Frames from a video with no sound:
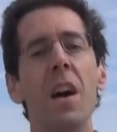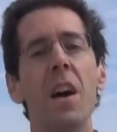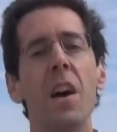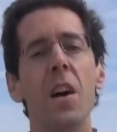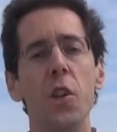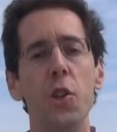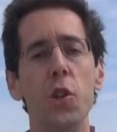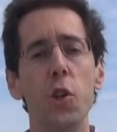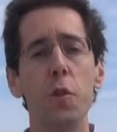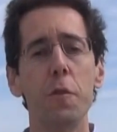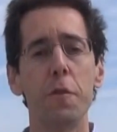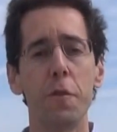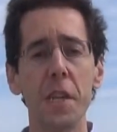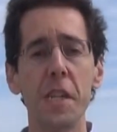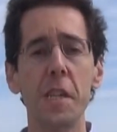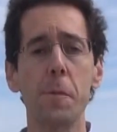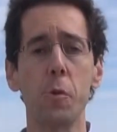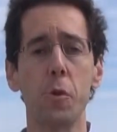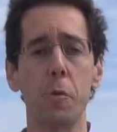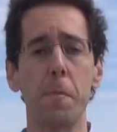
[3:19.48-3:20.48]
A new
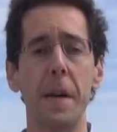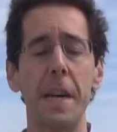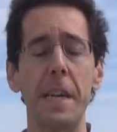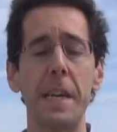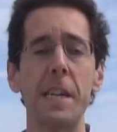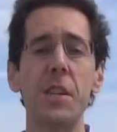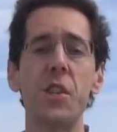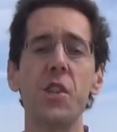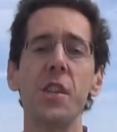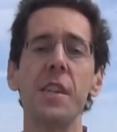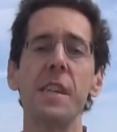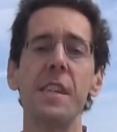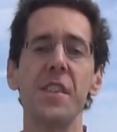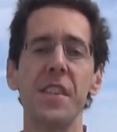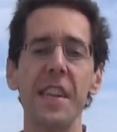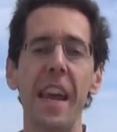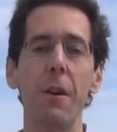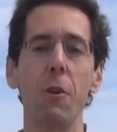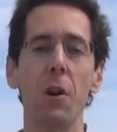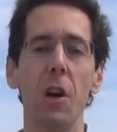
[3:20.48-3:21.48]
Facebook page is
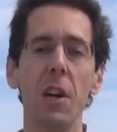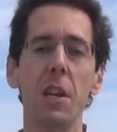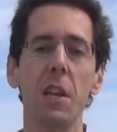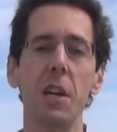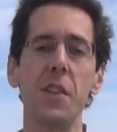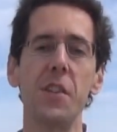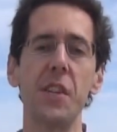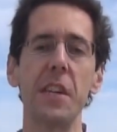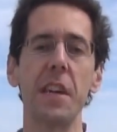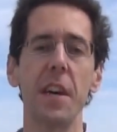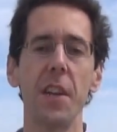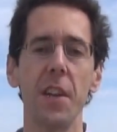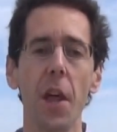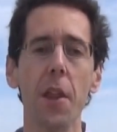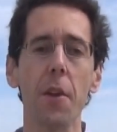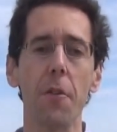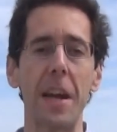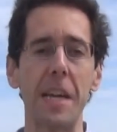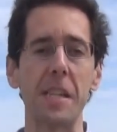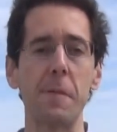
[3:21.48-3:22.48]
now highlighting
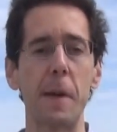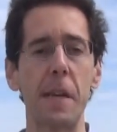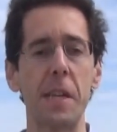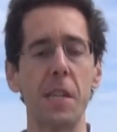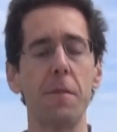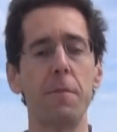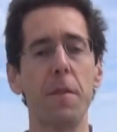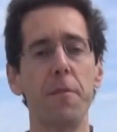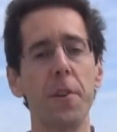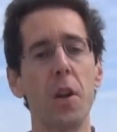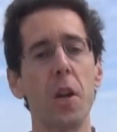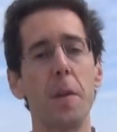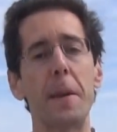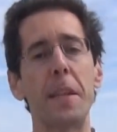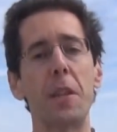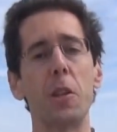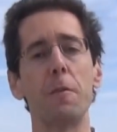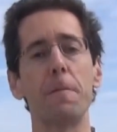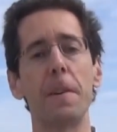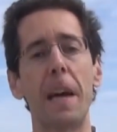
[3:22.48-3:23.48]
another aspect of
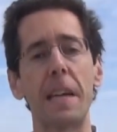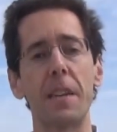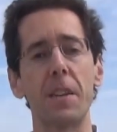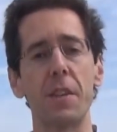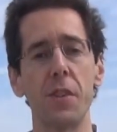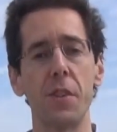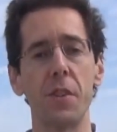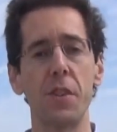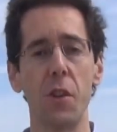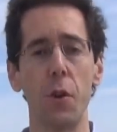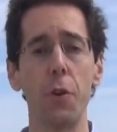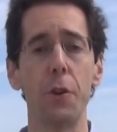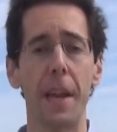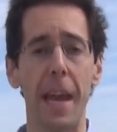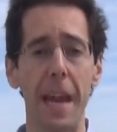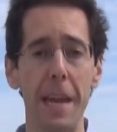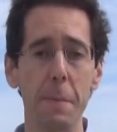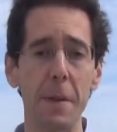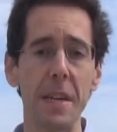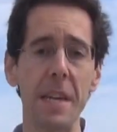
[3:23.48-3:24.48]
environmental factors on
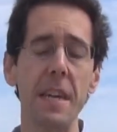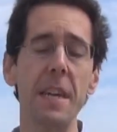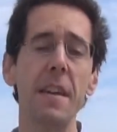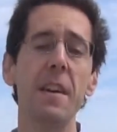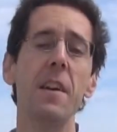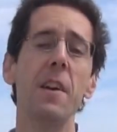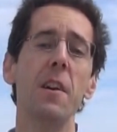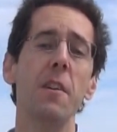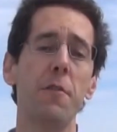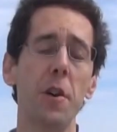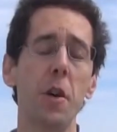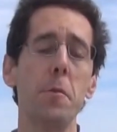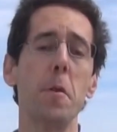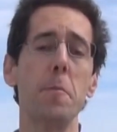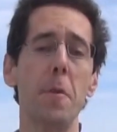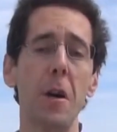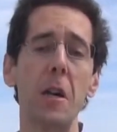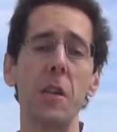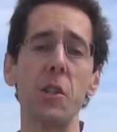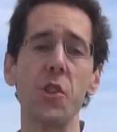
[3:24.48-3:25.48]
ME,
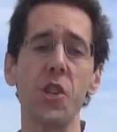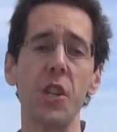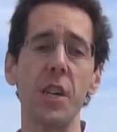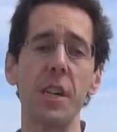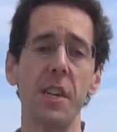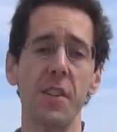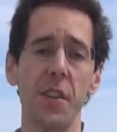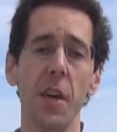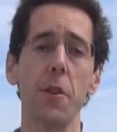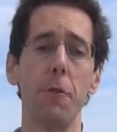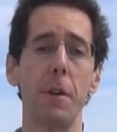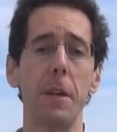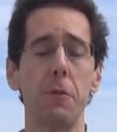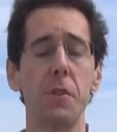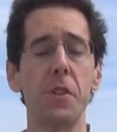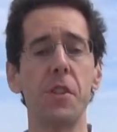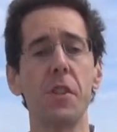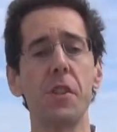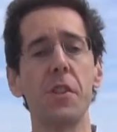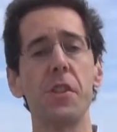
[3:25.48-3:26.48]
fibromyalgia and other
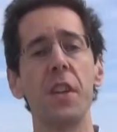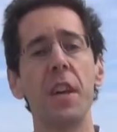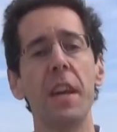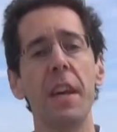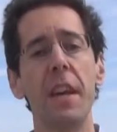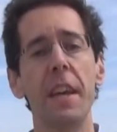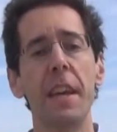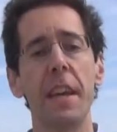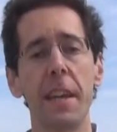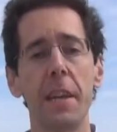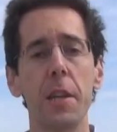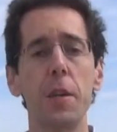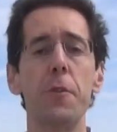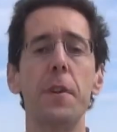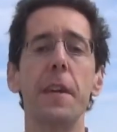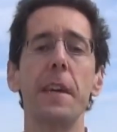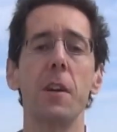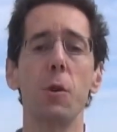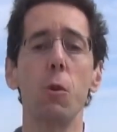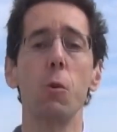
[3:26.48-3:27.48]
illnesses,
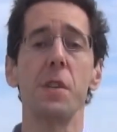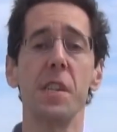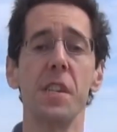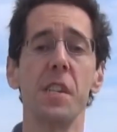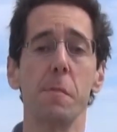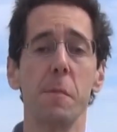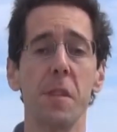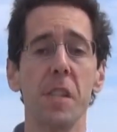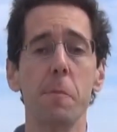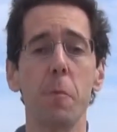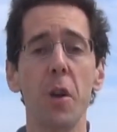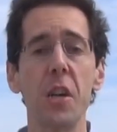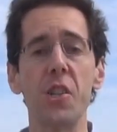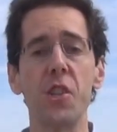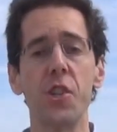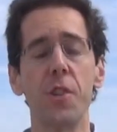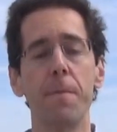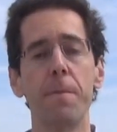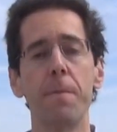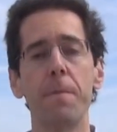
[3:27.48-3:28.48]
including autism and
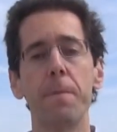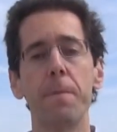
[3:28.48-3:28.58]
depression.